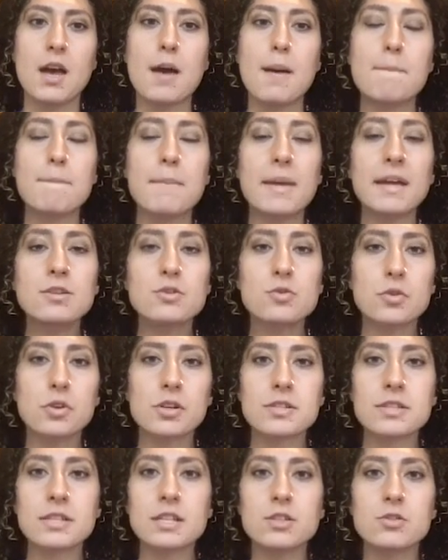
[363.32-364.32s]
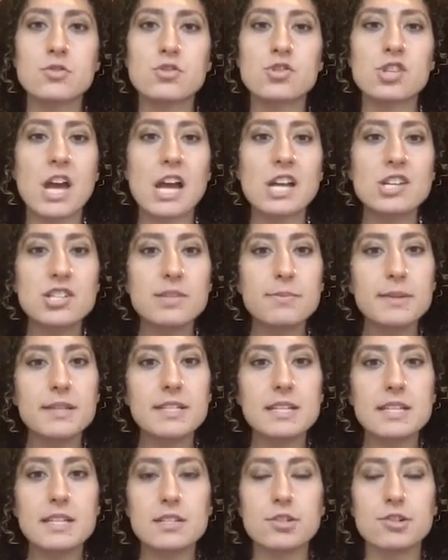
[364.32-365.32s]
Mentors can use
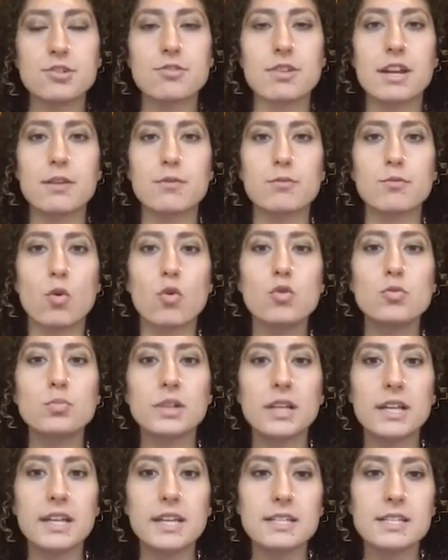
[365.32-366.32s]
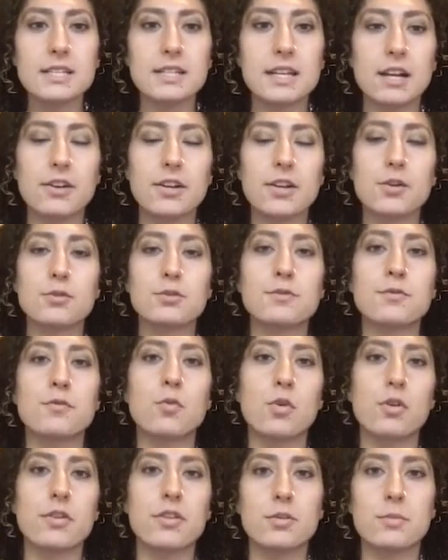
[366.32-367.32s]
ChatGPT to create role-playing scenarios
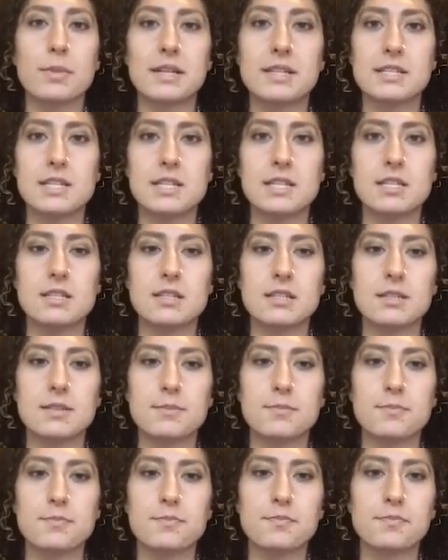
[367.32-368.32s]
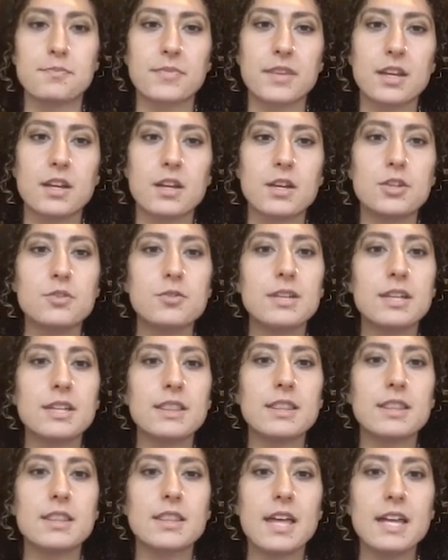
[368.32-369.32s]
for their mentees. You
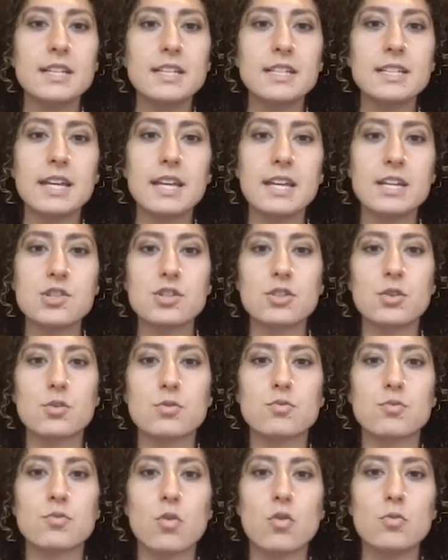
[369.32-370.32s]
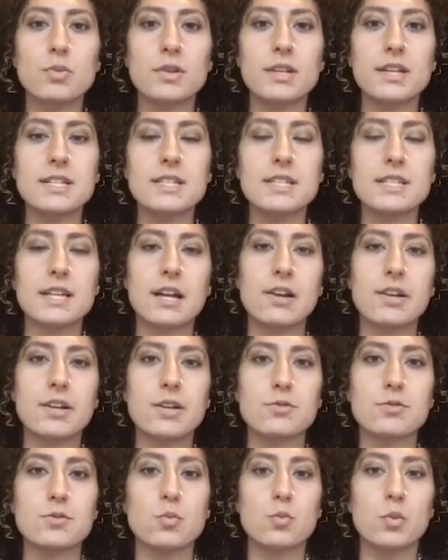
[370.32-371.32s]
can then engage in those role-playing
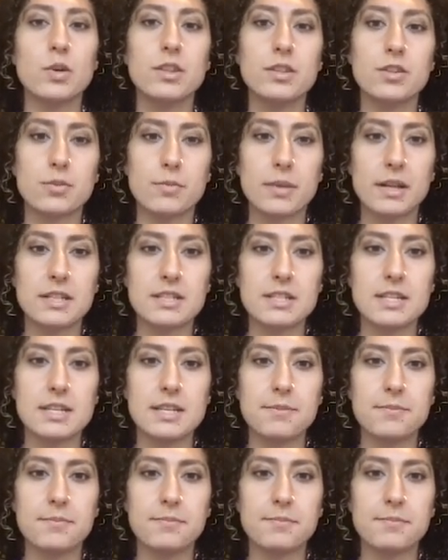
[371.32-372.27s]
scenarios with your mentee.